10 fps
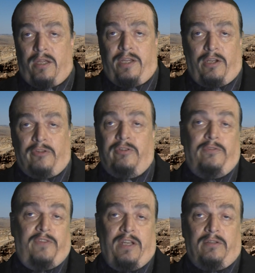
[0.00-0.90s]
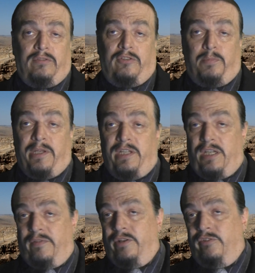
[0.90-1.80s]
They also fail to explain
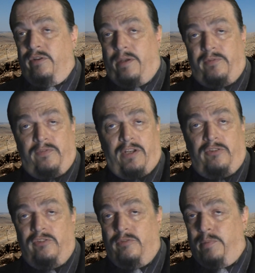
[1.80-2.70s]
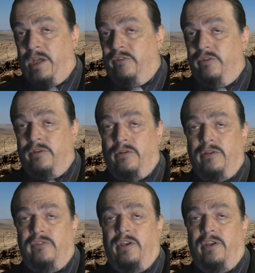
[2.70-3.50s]
the evidence and observations of past and current